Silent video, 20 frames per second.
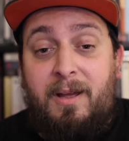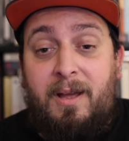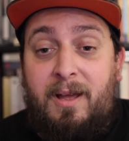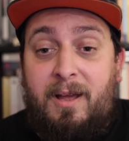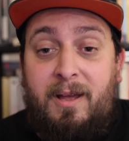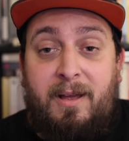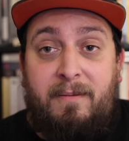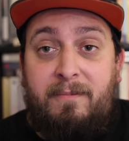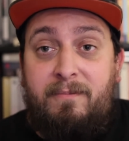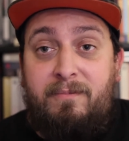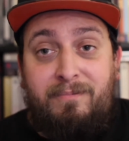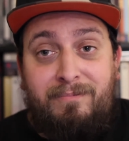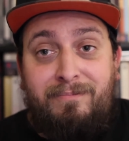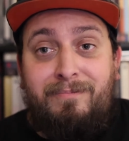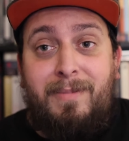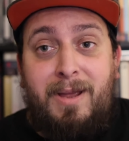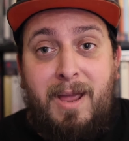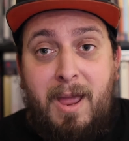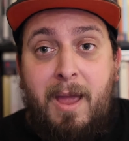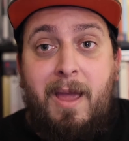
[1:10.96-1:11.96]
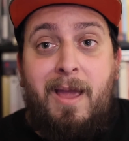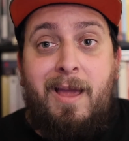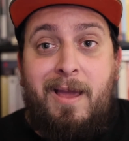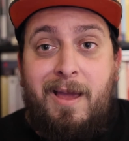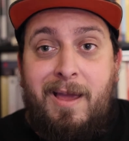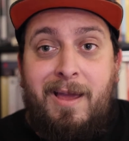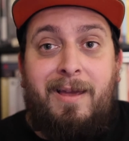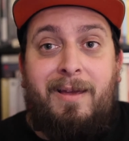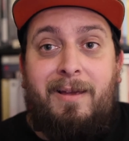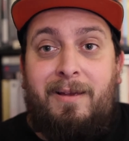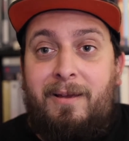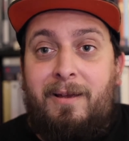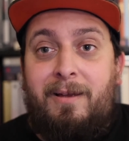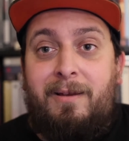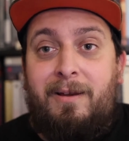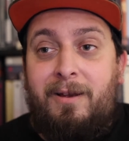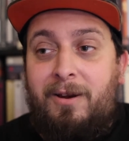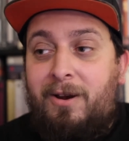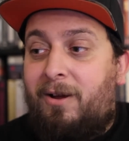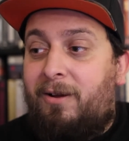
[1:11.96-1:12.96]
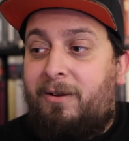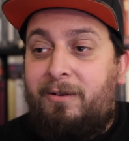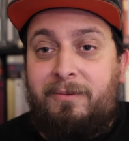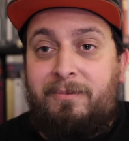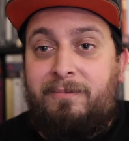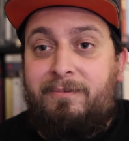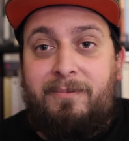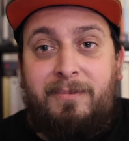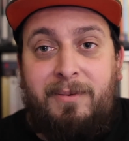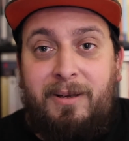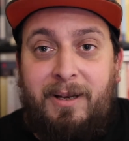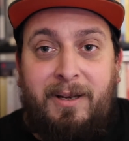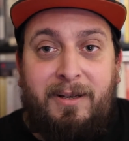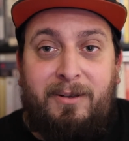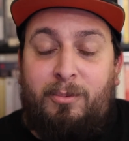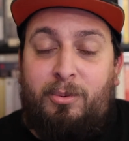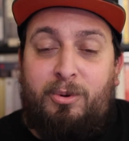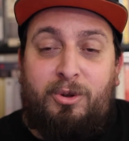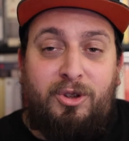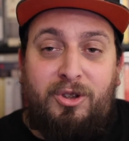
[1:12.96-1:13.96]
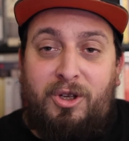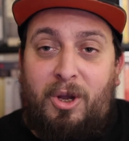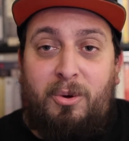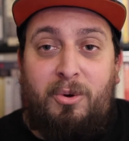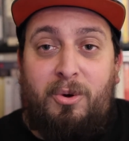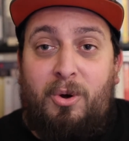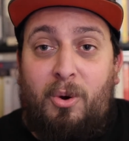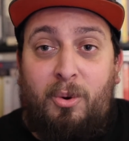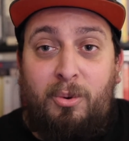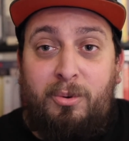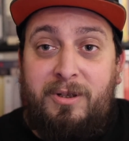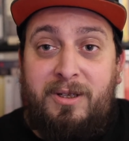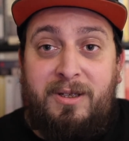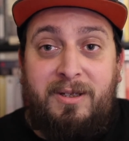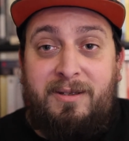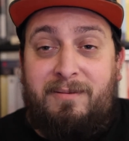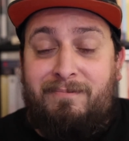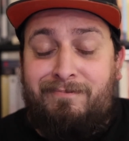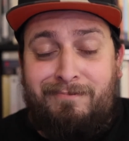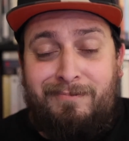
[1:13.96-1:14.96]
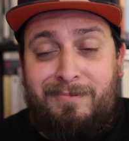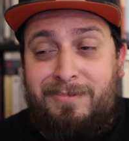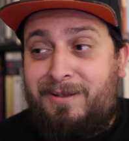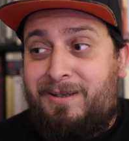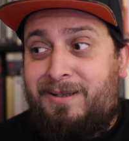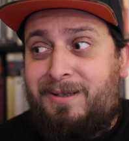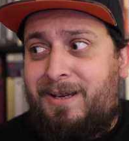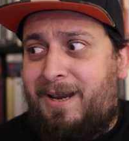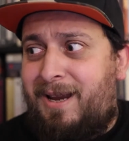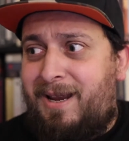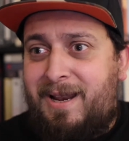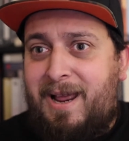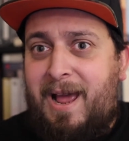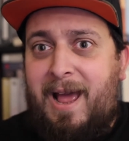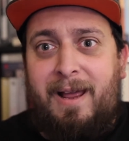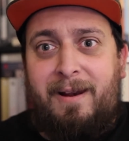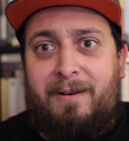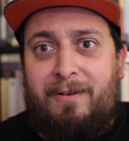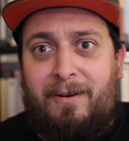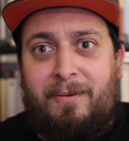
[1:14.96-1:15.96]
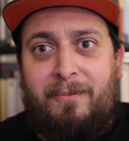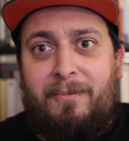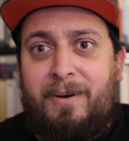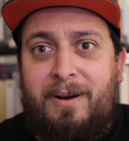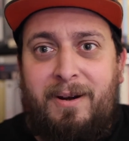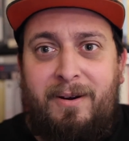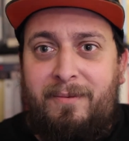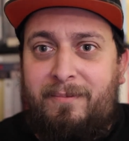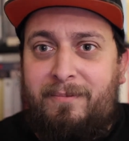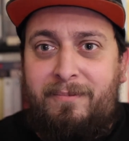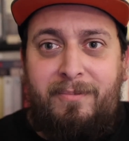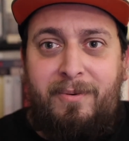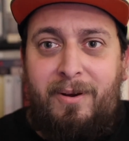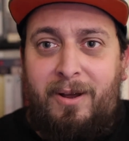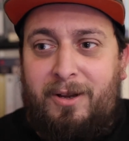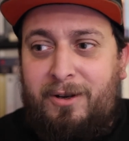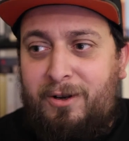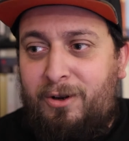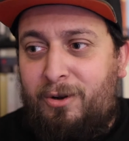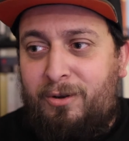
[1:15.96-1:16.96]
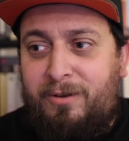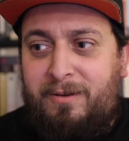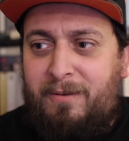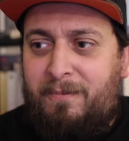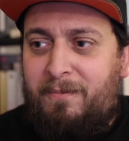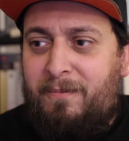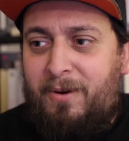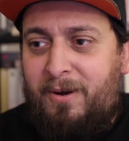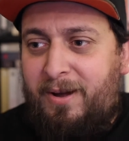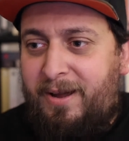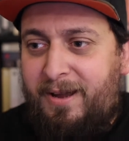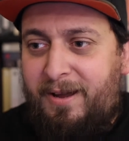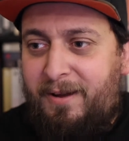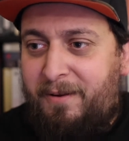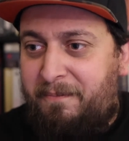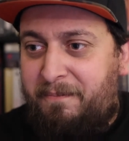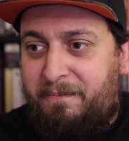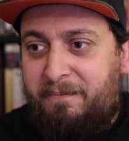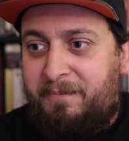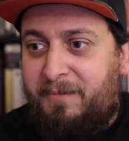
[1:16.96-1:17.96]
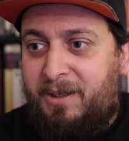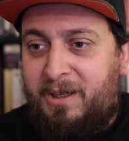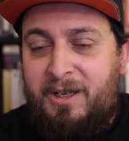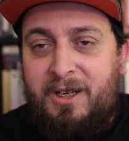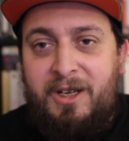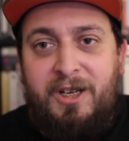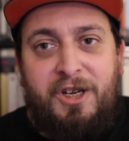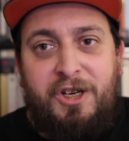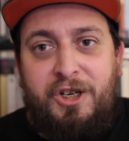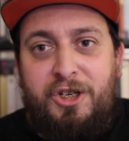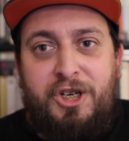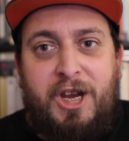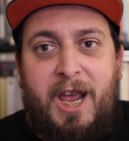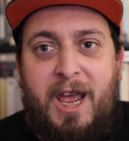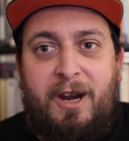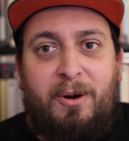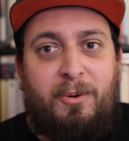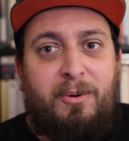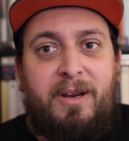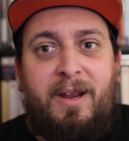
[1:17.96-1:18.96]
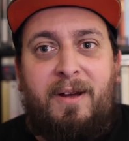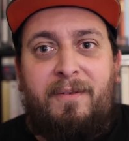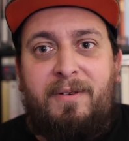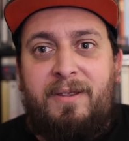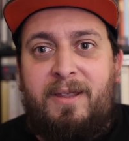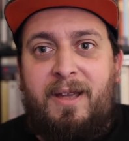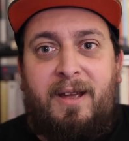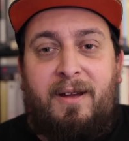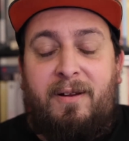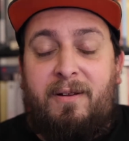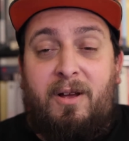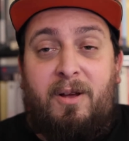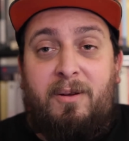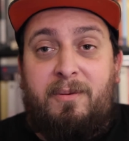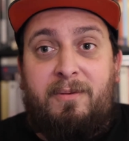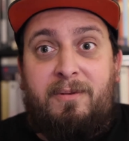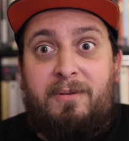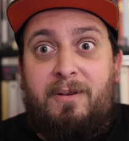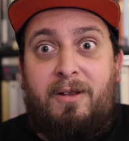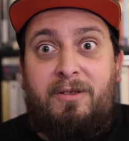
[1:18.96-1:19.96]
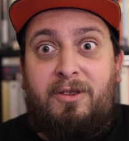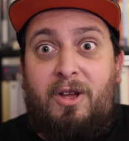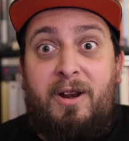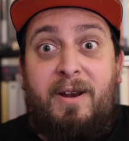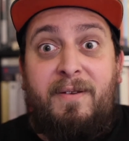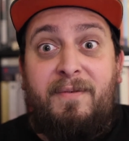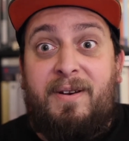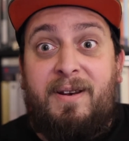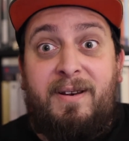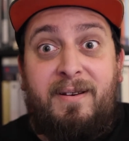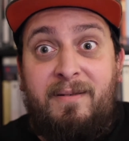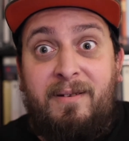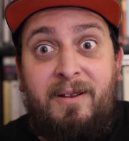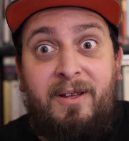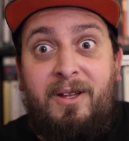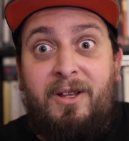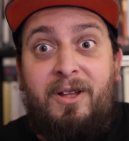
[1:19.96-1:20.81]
You know, it was so cool to see that. Like when I looked on my channel the other day, I don't even